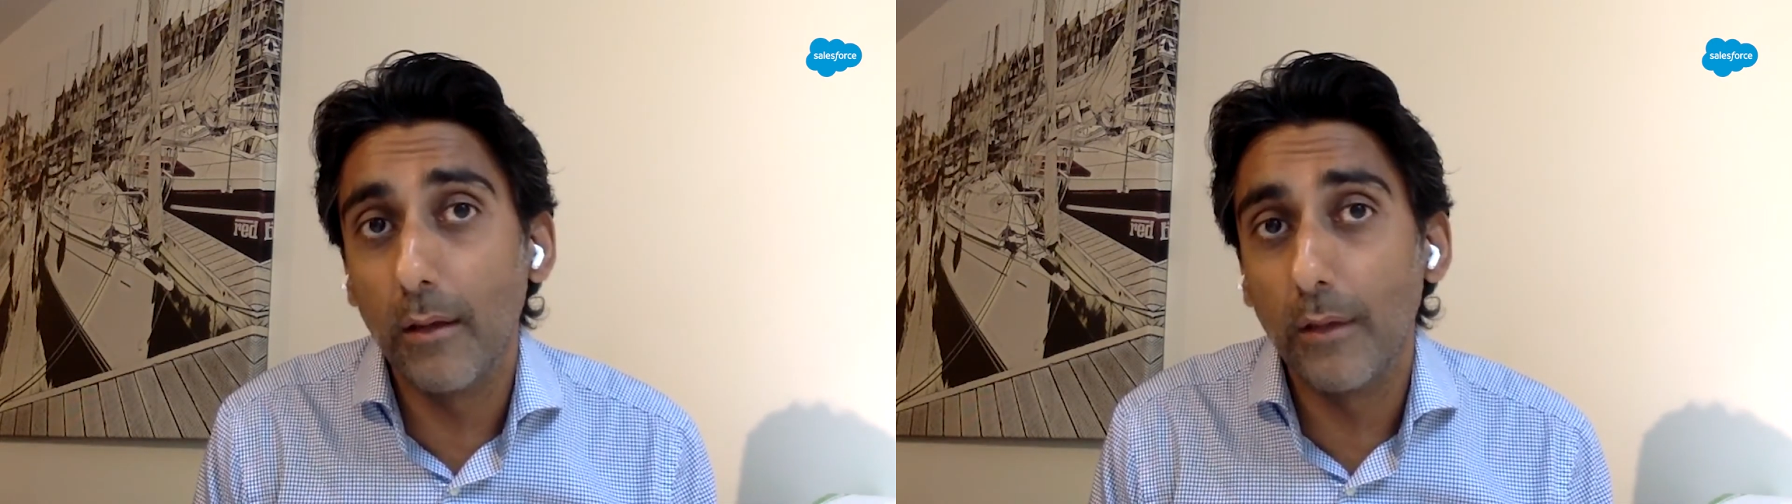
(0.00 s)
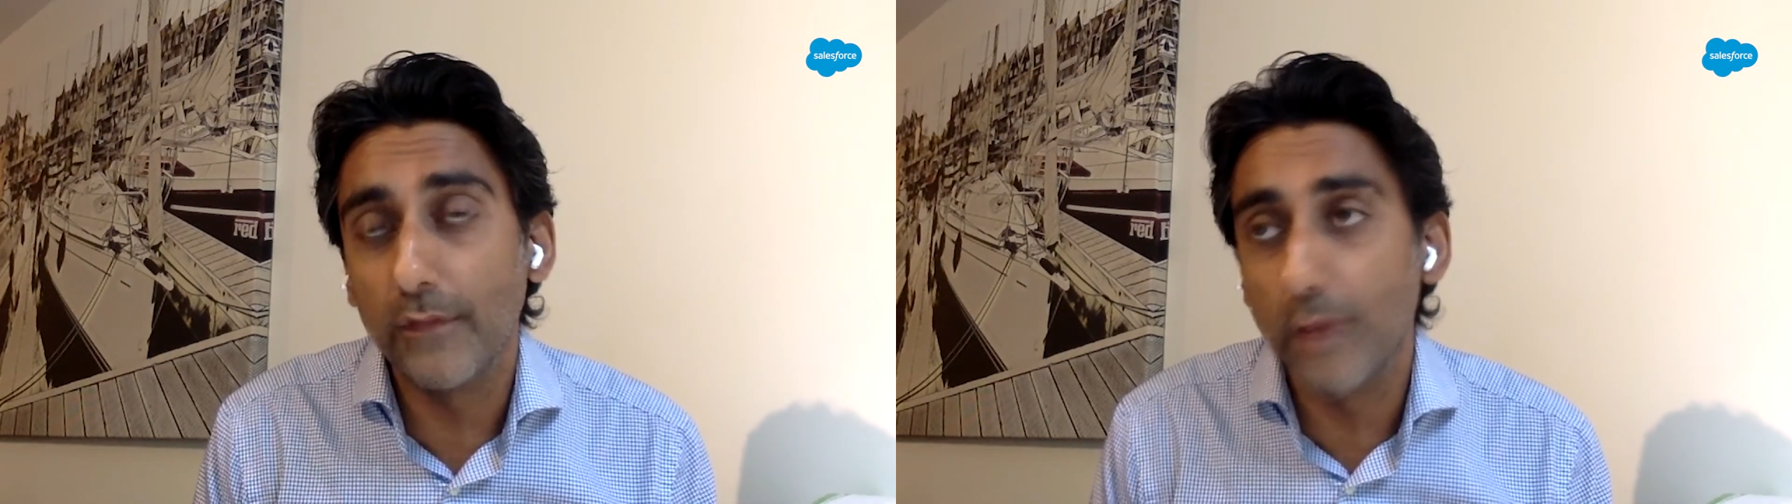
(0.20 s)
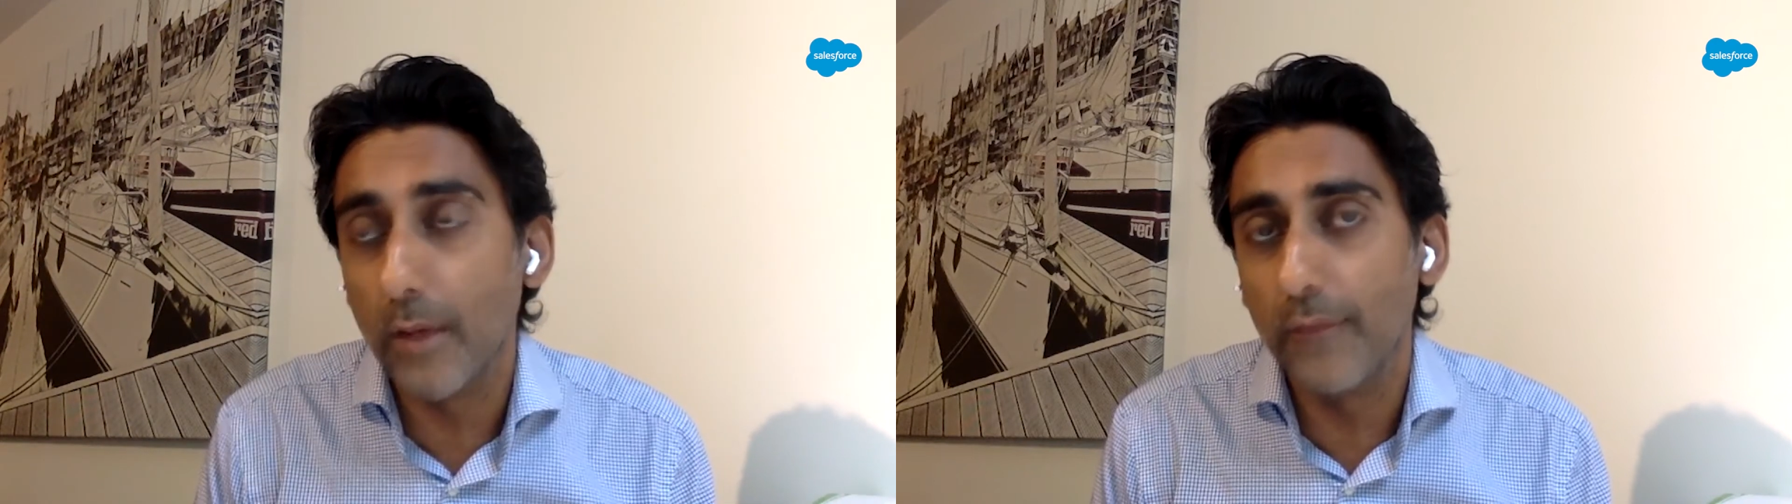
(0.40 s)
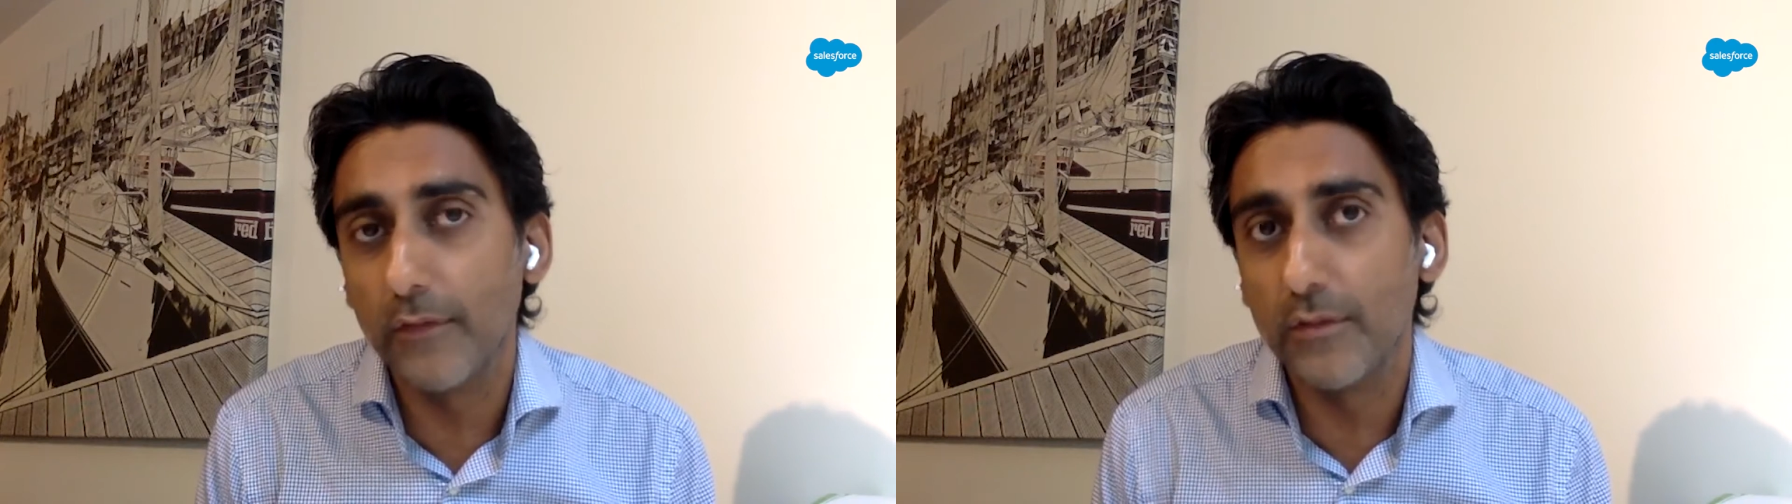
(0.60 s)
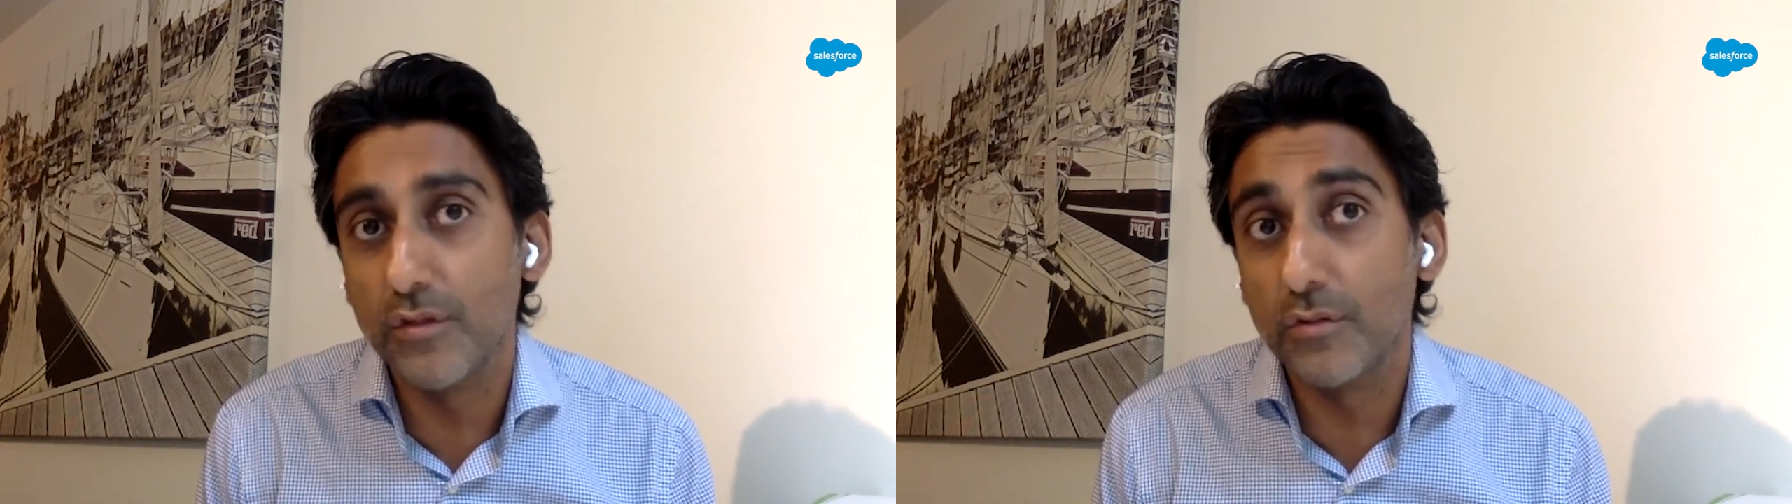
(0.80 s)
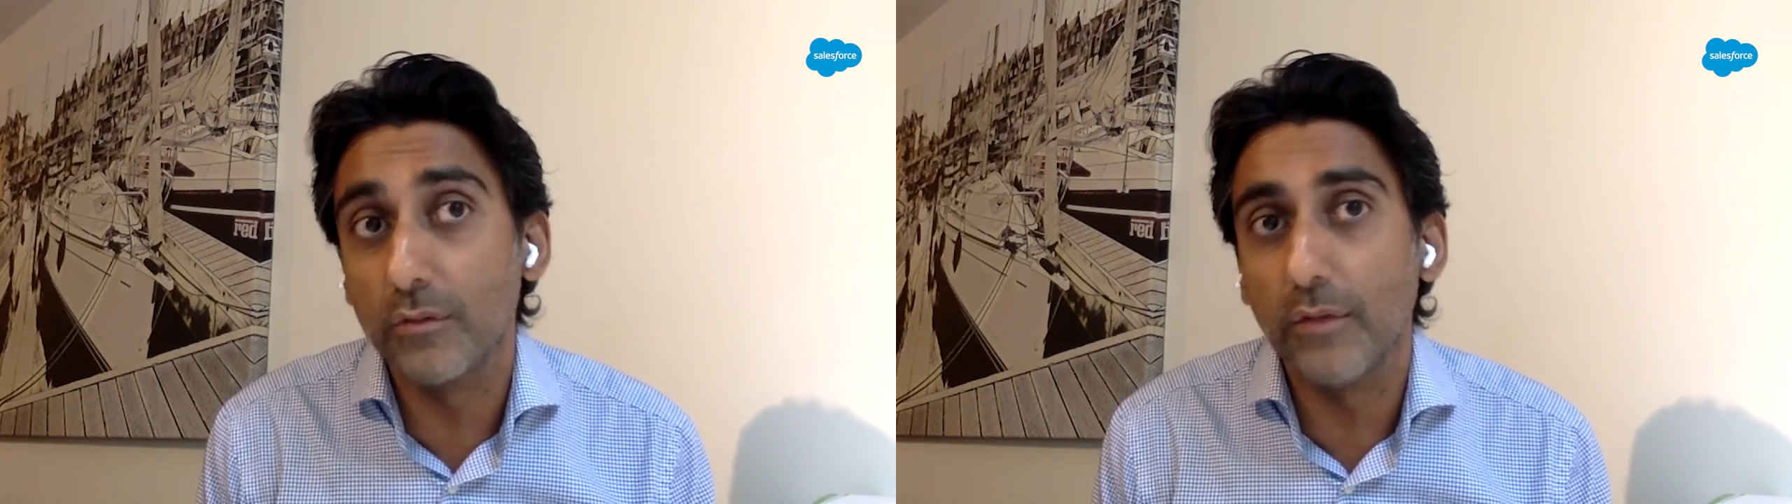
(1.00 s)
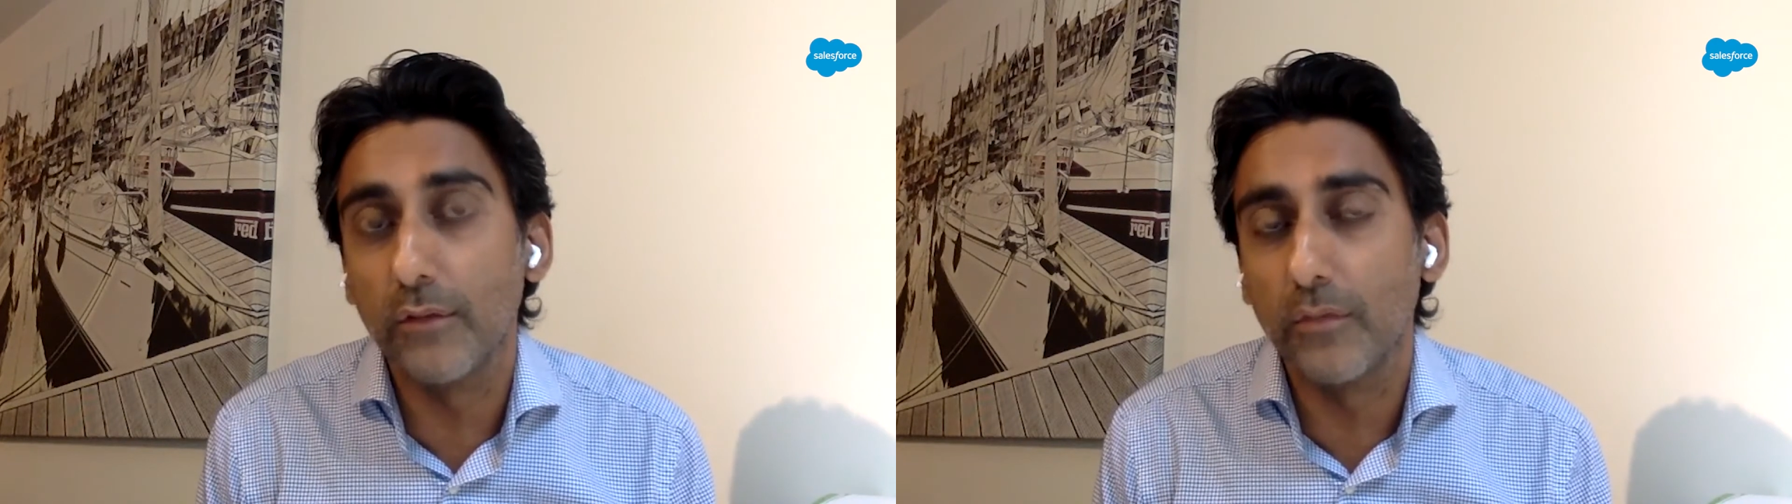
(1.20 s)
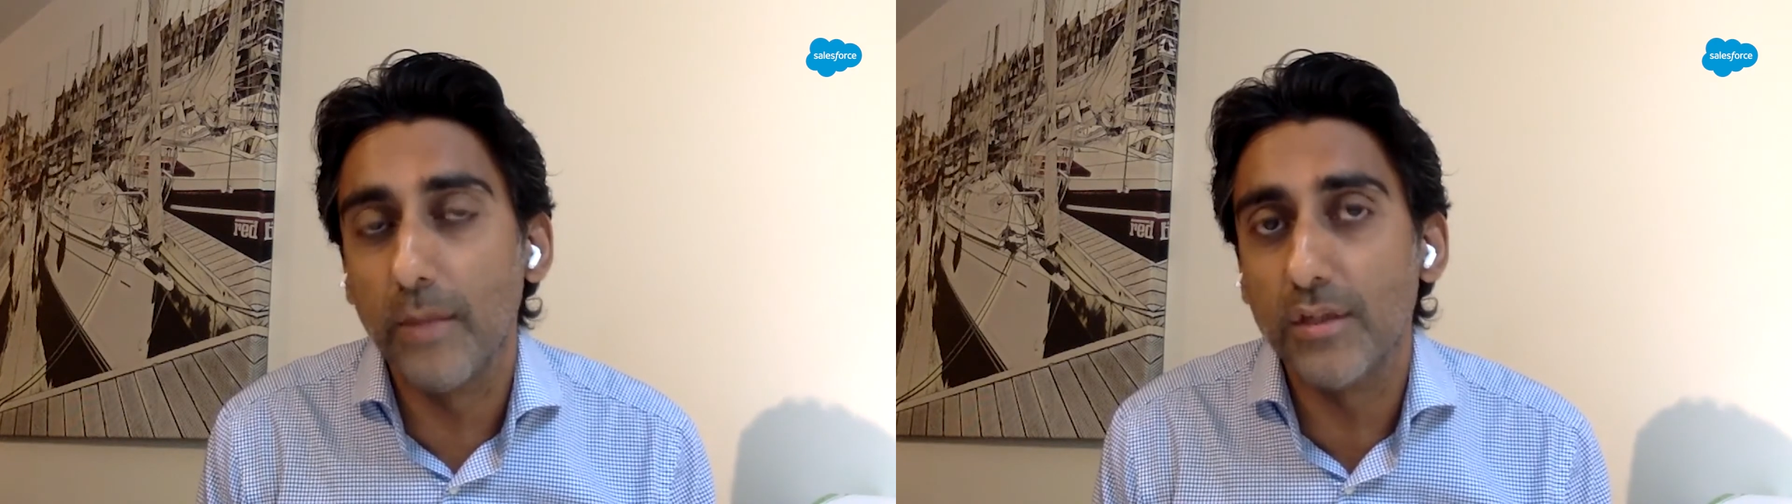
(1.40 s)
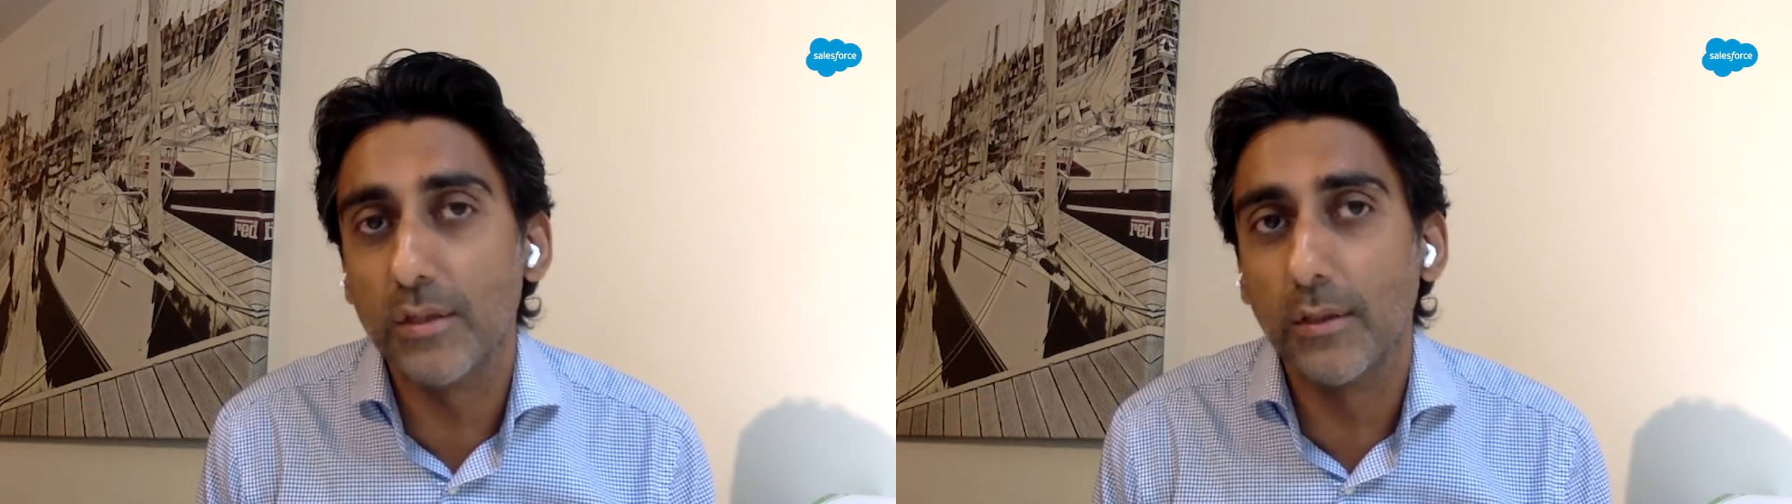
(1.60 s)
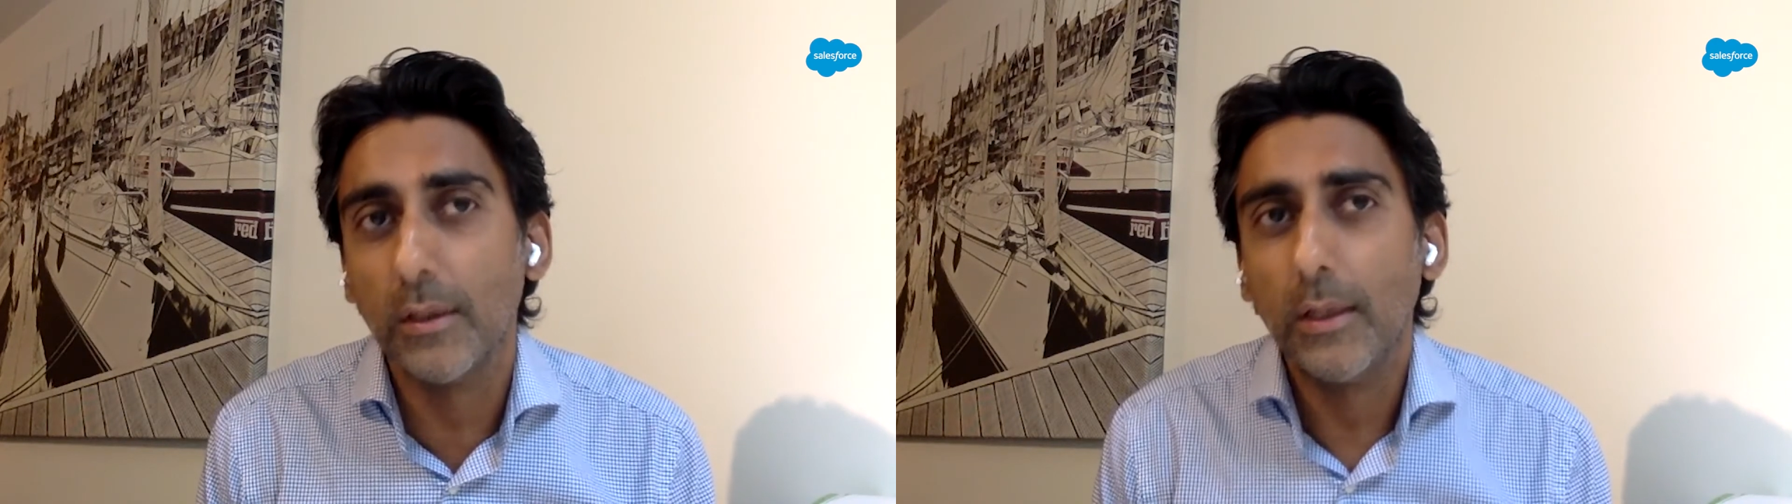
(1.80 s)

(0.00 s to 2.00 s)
started this digital transformation.